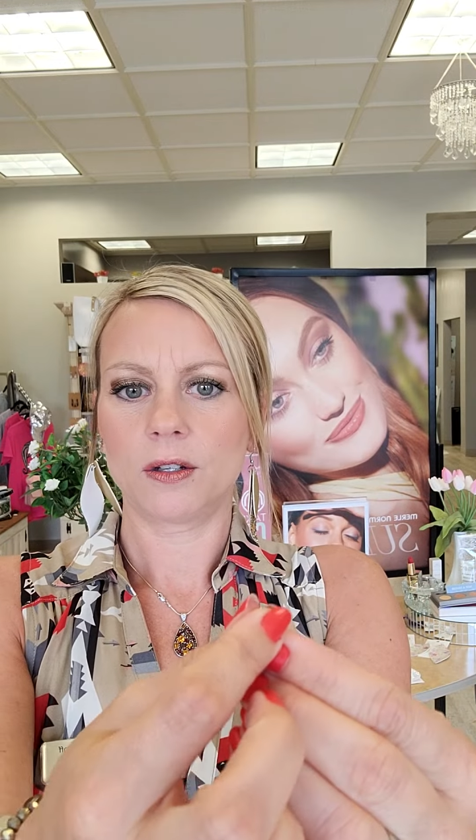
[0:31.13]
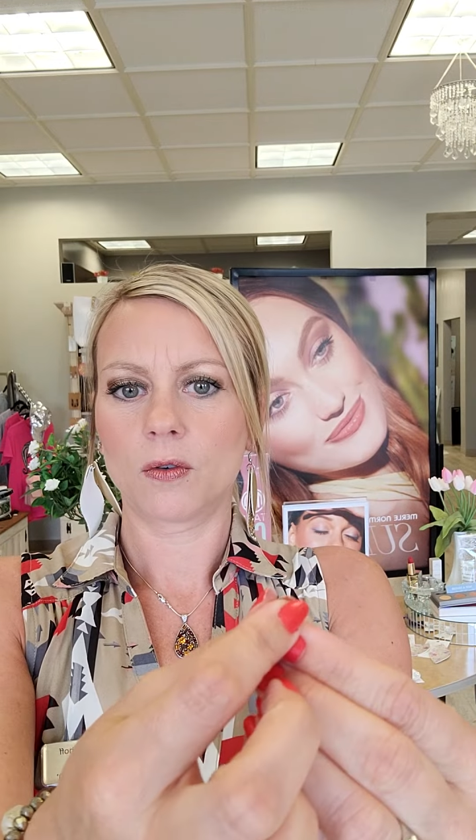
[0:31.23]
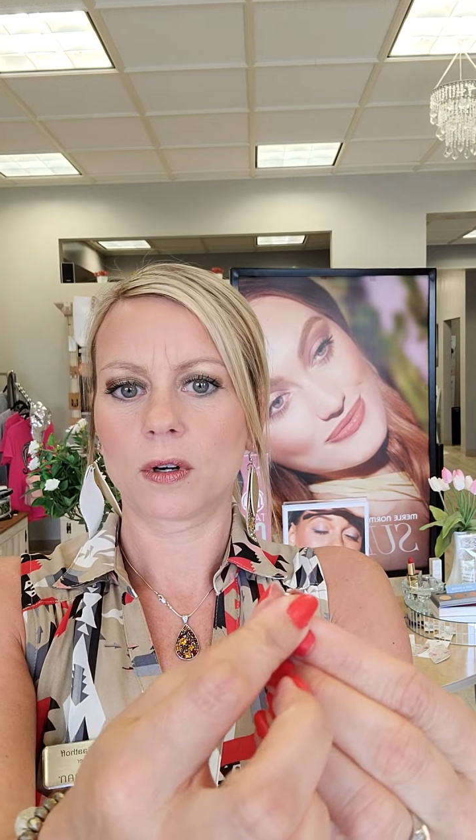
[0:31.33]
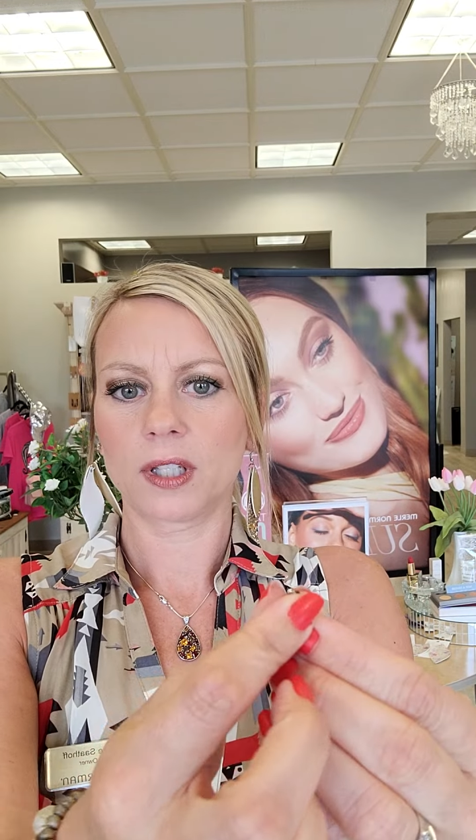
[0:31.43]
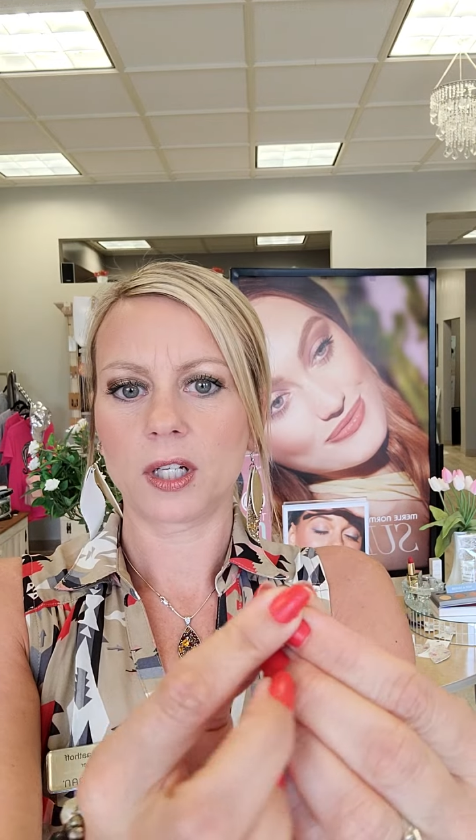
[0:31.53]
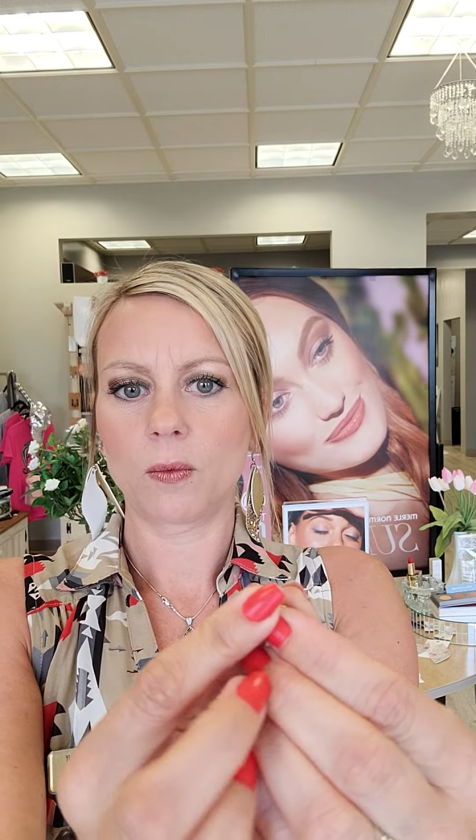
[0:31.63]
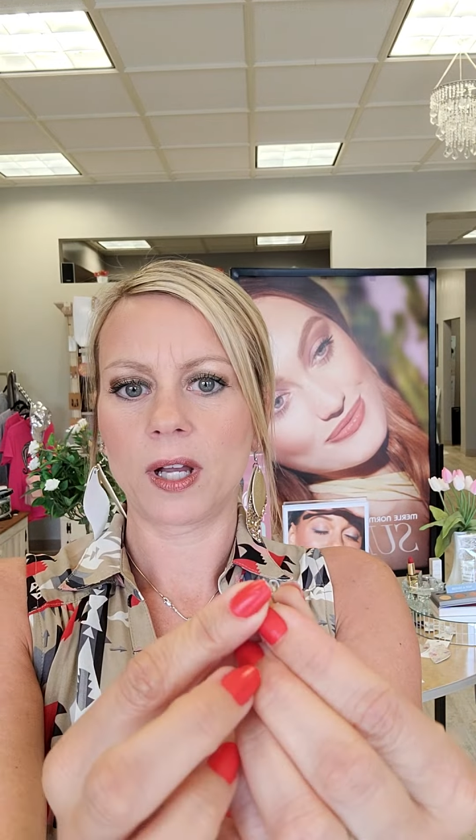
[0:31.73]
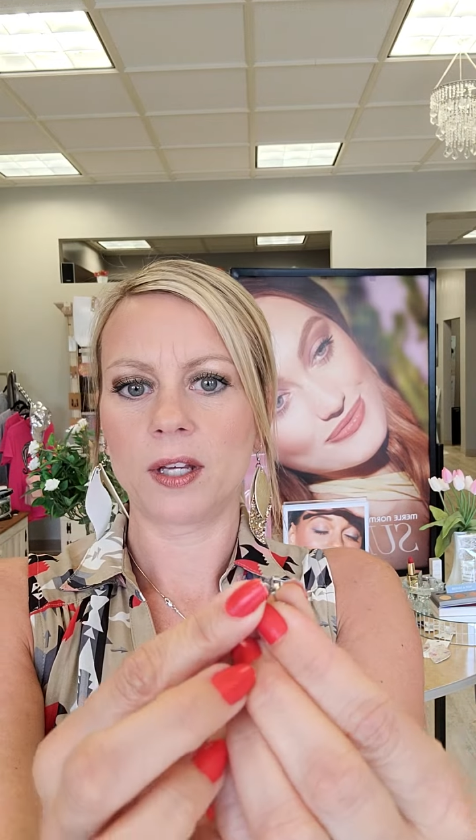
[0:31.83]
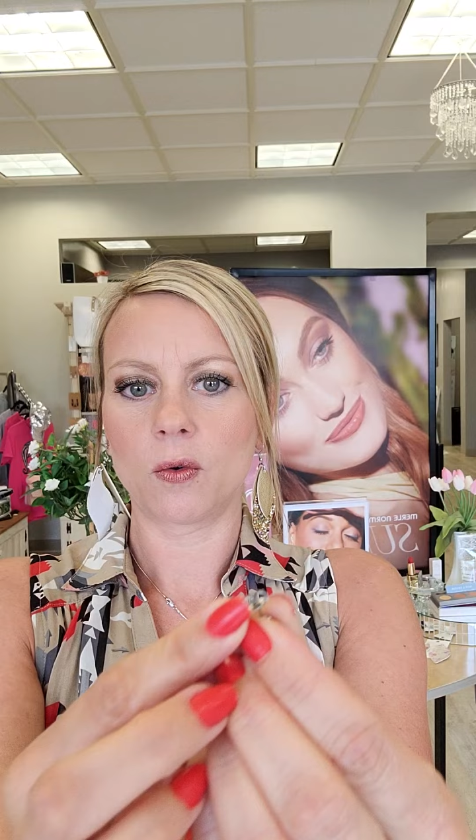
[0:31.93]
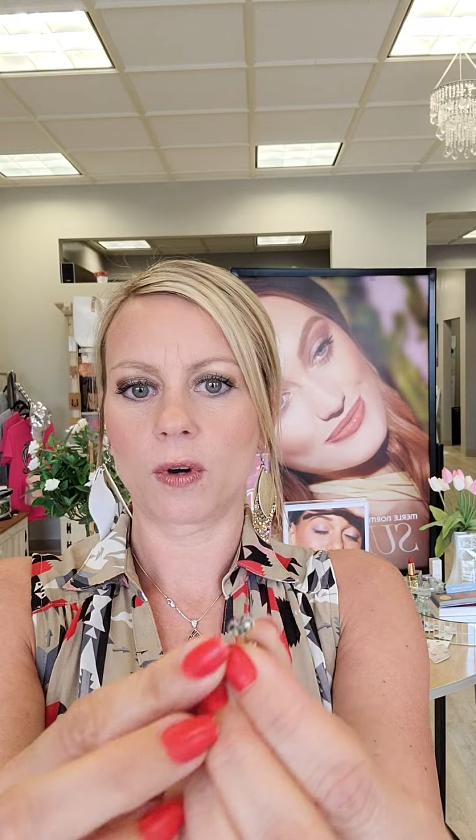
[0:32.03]
your little
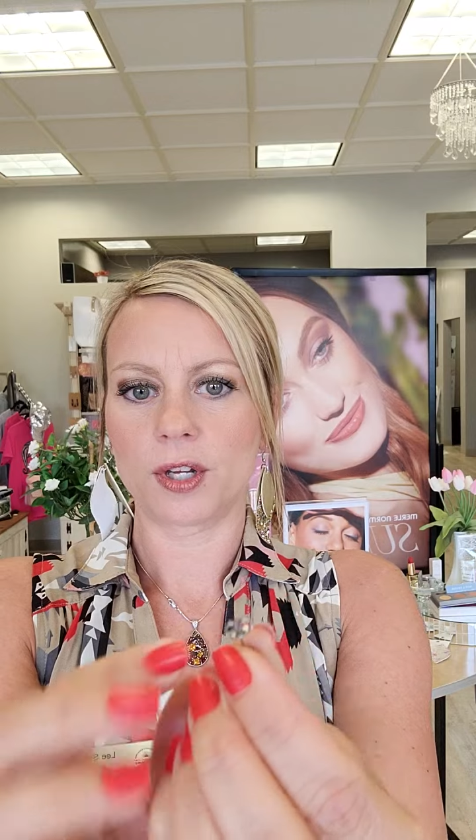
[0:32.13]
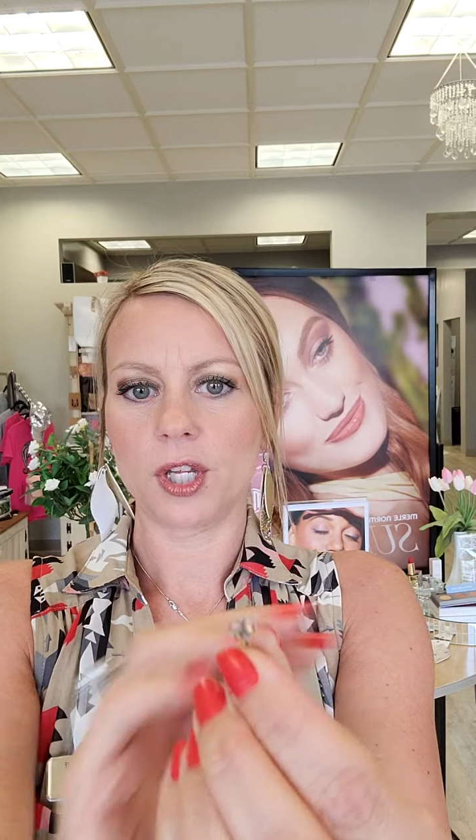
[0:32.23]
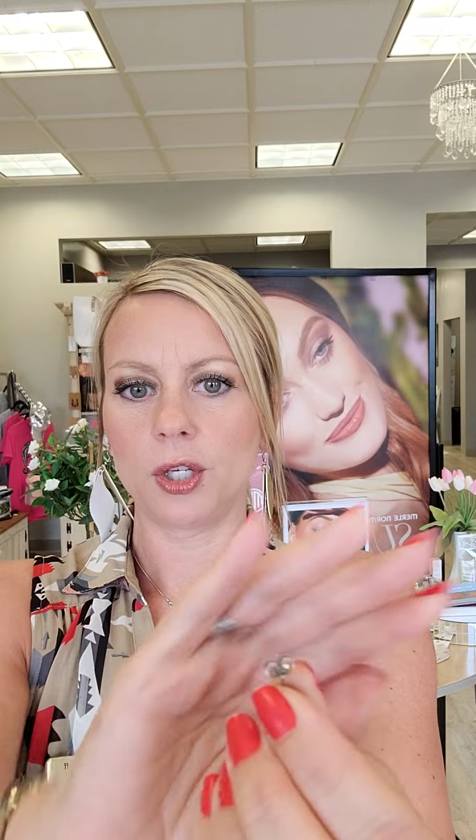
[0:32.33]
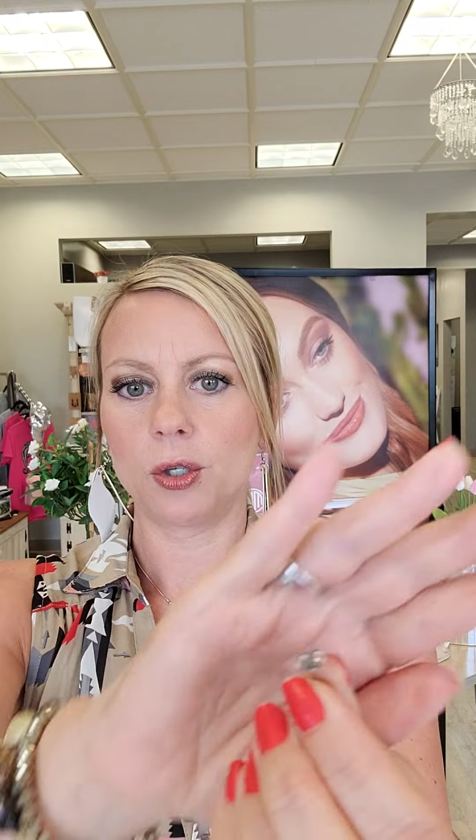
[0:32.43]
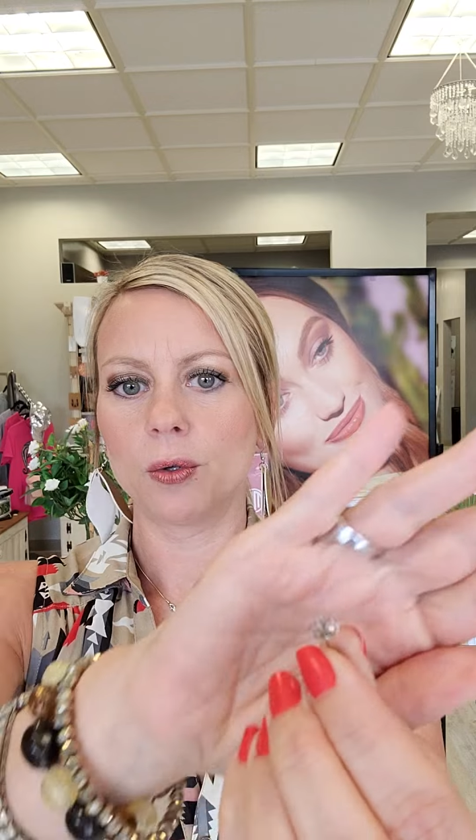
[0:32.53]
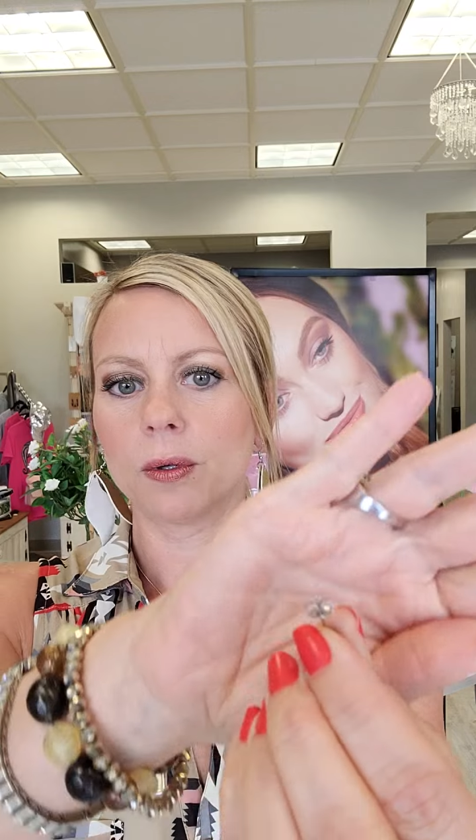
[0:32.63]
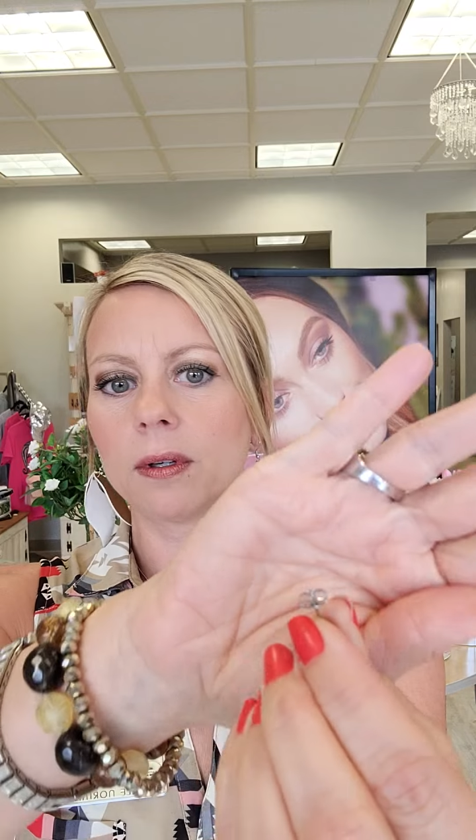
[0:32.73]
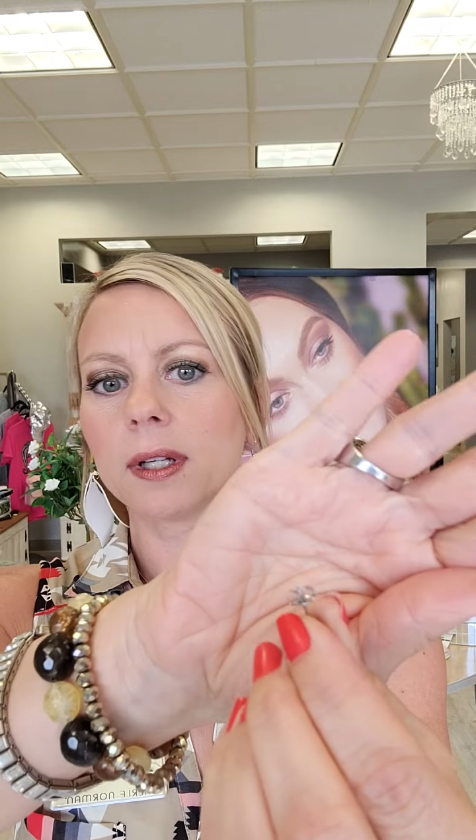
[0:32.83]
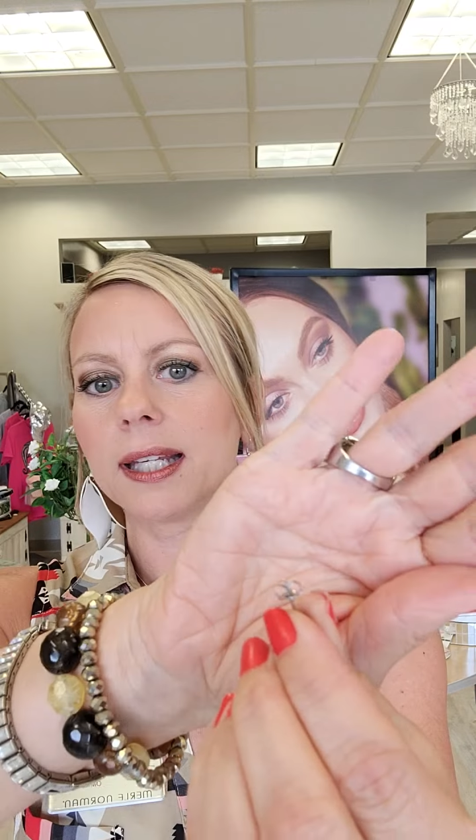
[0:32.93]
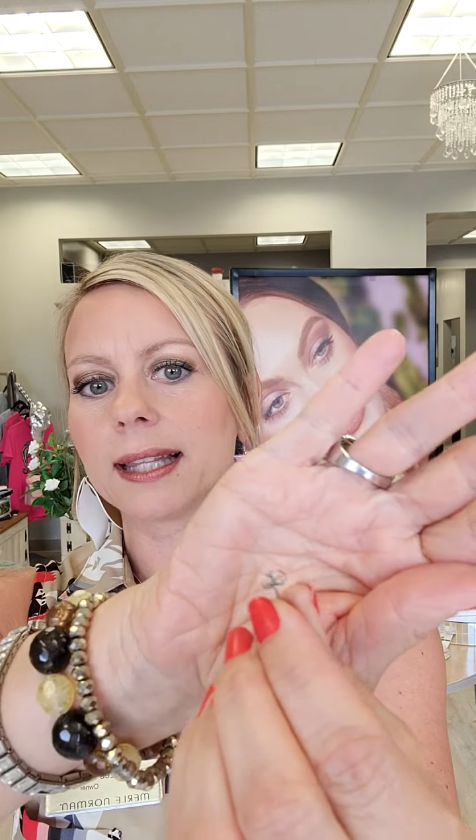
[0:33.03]
one or you
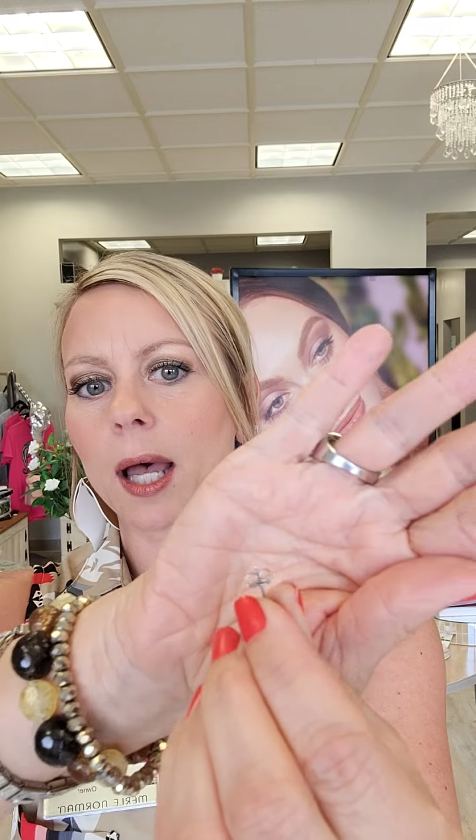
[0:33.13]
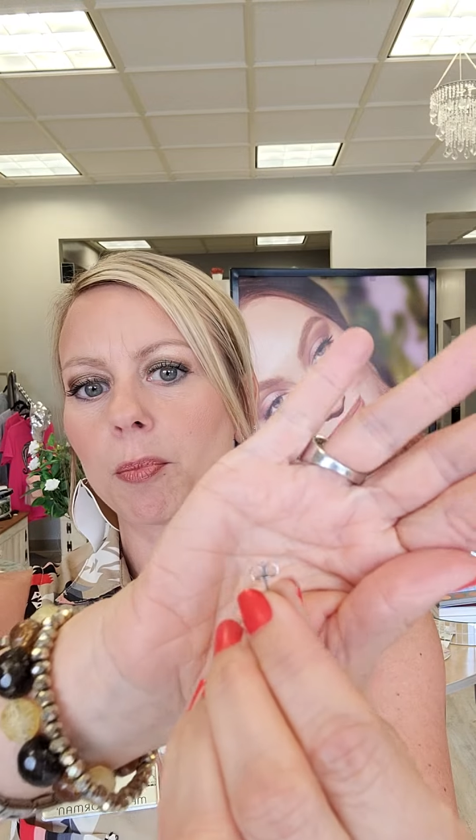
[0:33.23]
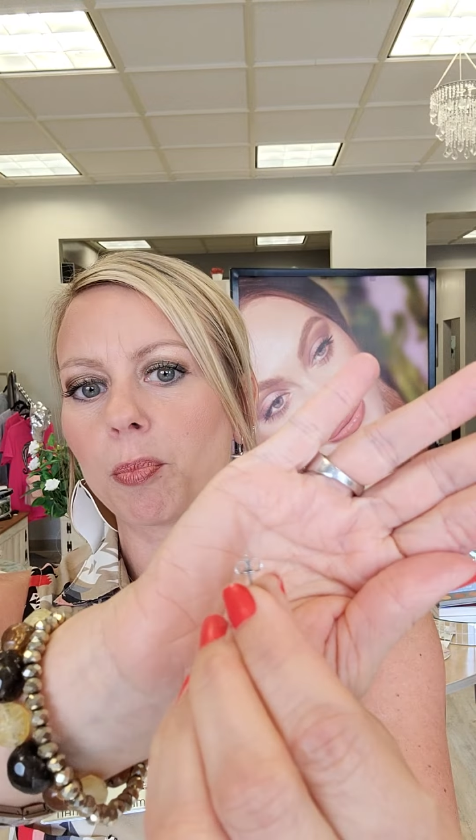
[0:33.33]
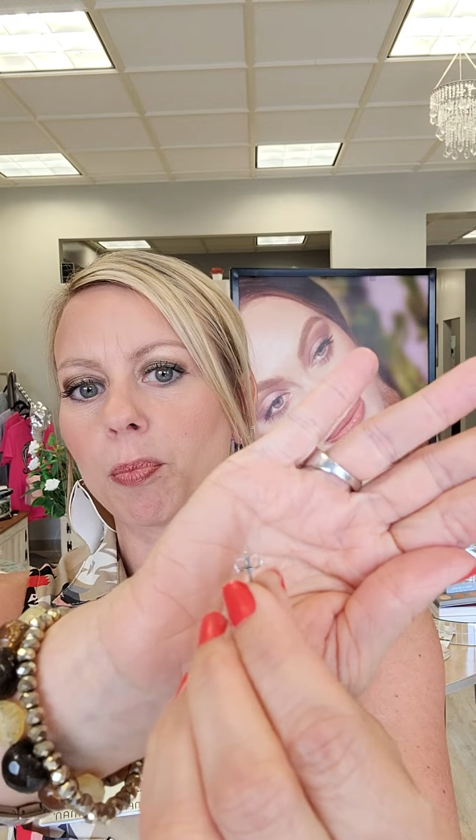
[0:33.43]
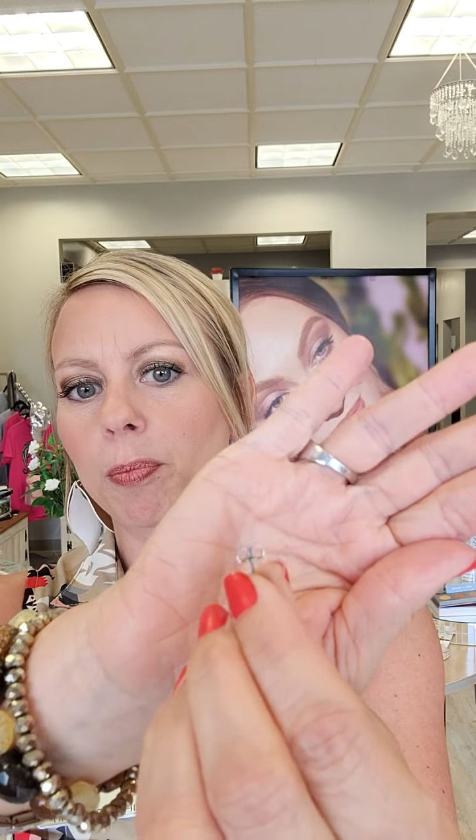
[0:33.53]
get that